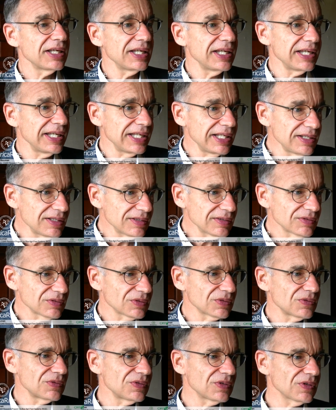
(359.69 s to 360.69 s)
in
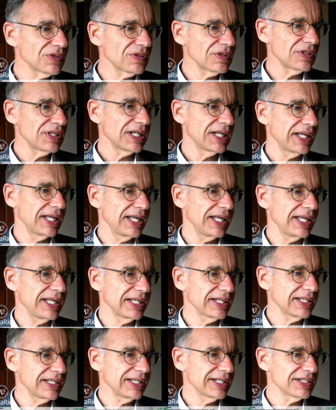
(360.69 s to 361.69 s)
rural
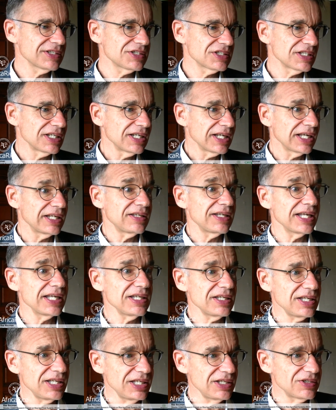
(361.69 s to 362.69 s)
areas and they
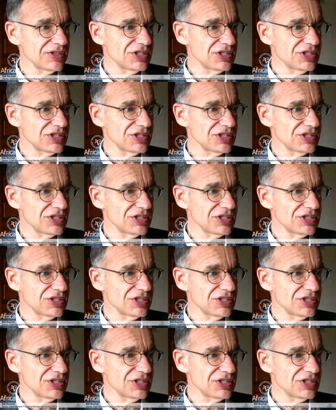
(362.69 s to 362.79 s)
need a